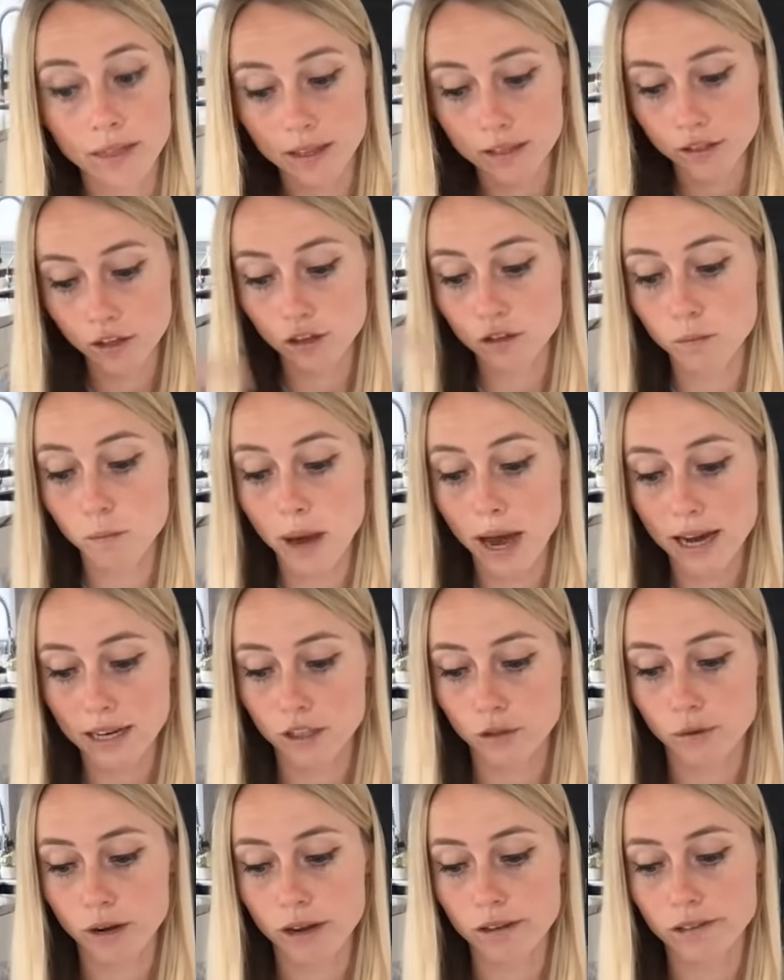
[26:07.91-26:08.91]
This goes back
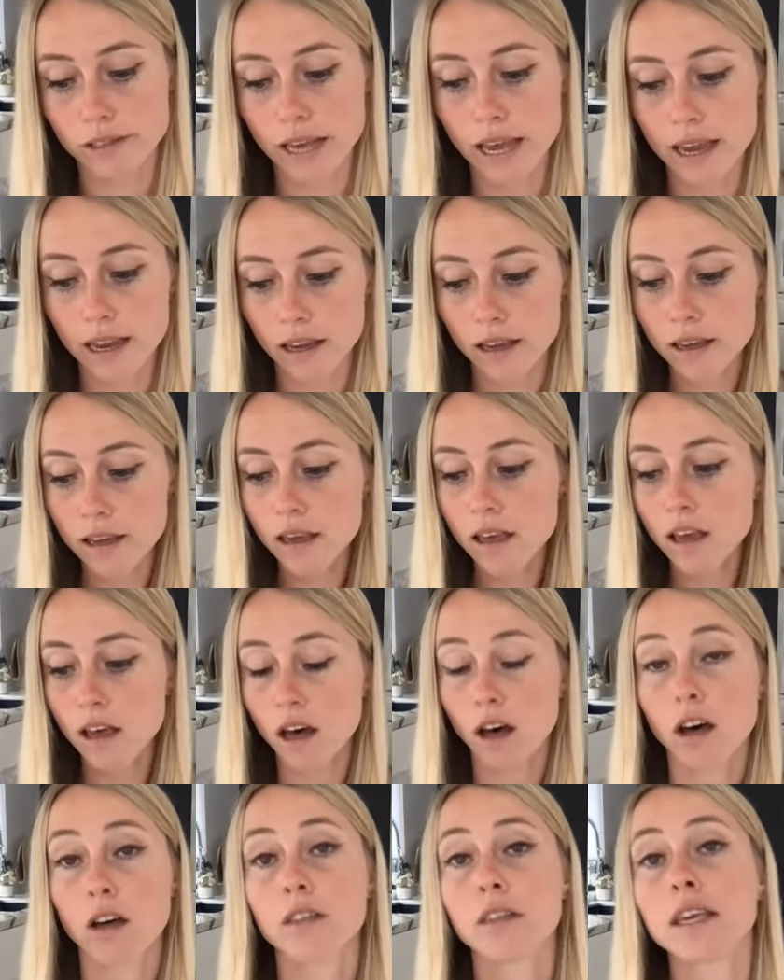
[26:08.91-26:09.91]
to what I was saying
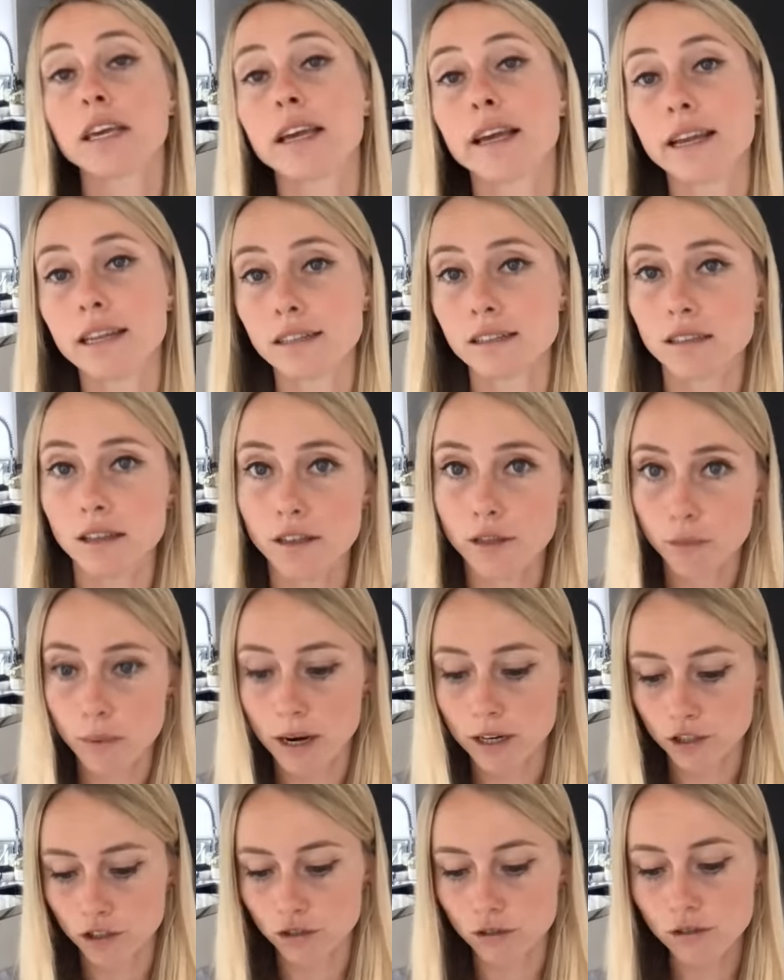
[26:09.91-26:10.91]
on the insulin
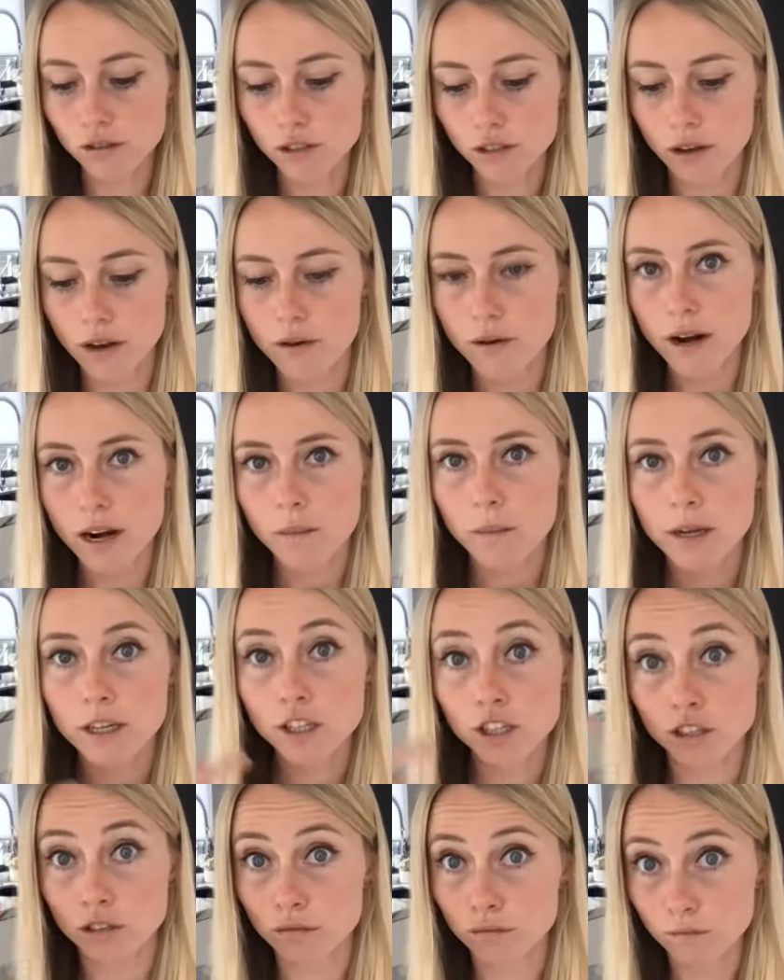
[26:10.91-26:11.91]
thresholds. I'd recommend
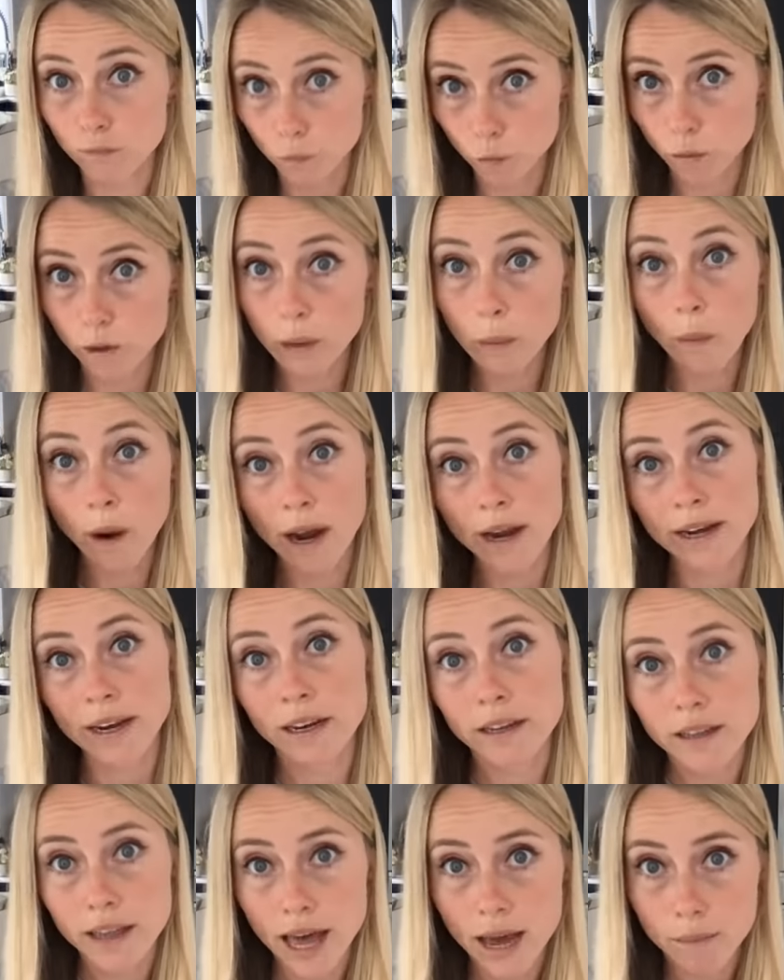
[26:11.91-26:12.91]
just
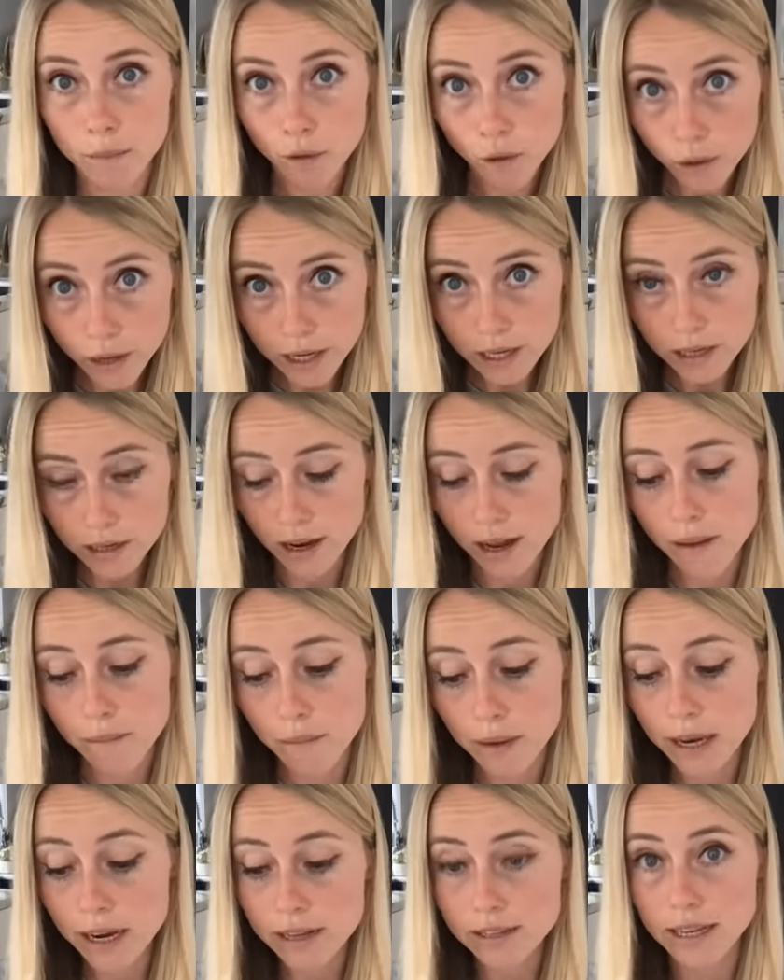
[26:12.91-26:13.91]
rewinding to that point um,
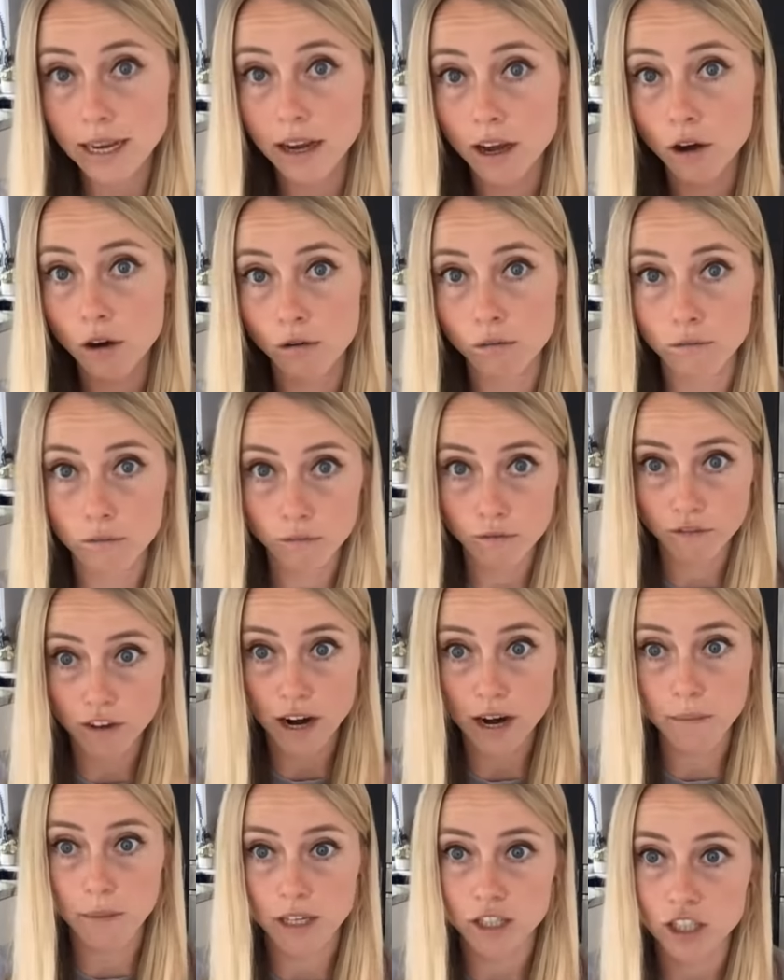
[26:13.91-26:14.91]
because I go
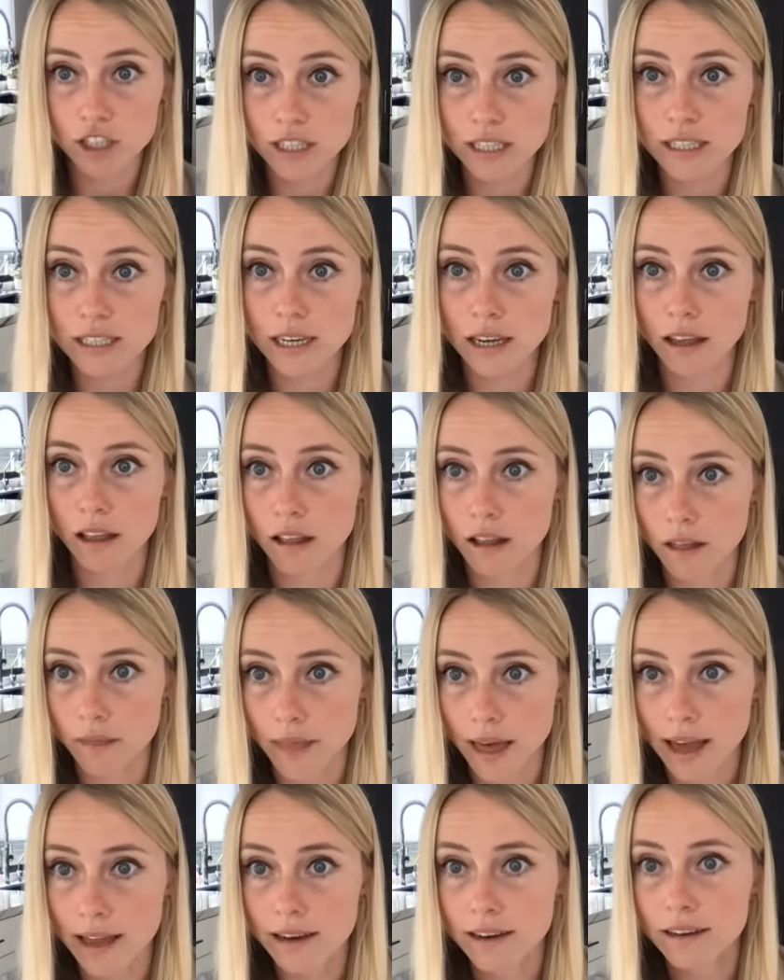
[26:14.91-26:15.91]
very much in detail on
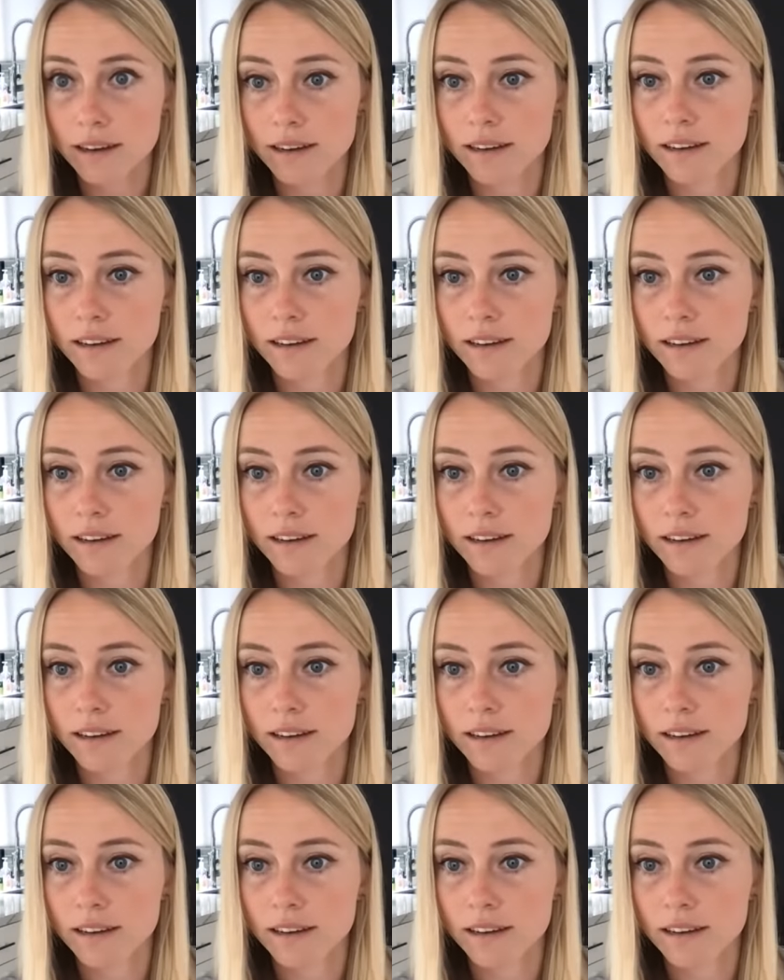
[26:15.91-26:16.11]
that.